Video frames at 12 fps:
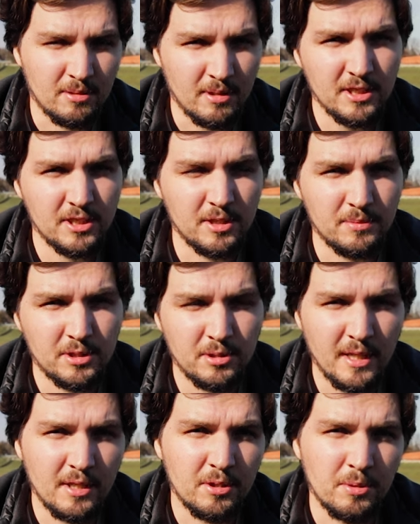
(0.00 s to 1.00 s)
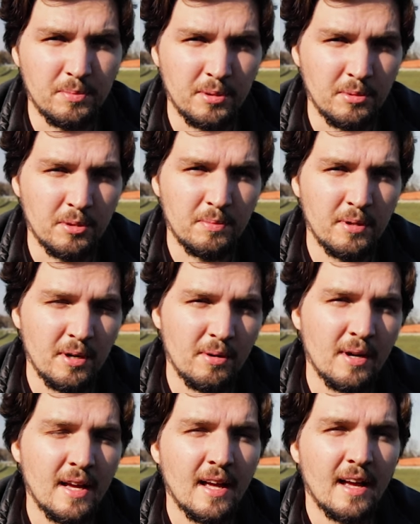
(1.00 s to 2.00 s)
So let's jump straight into Premiere Pro
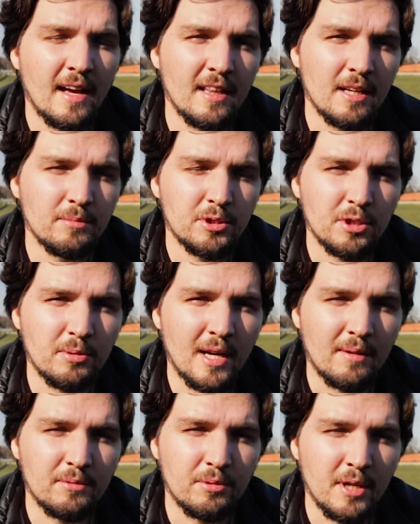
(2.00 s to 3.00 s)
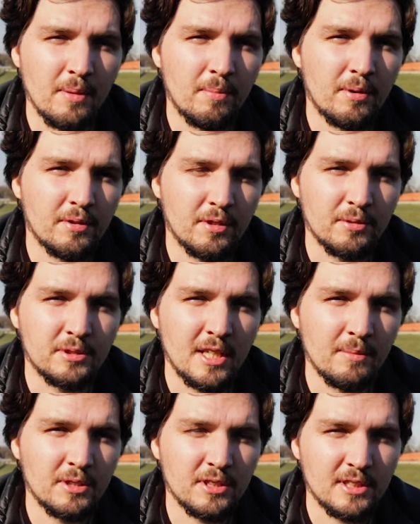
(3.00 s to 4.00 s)
and let me show you how to import those
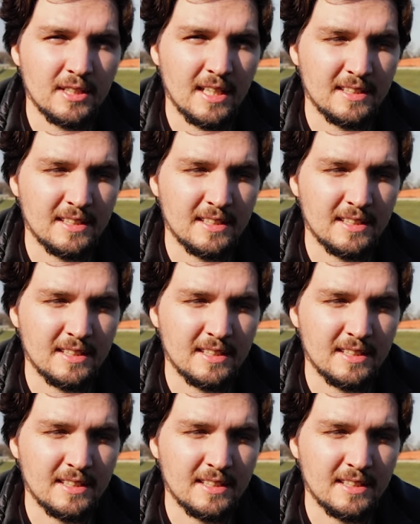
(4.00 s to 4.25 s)
images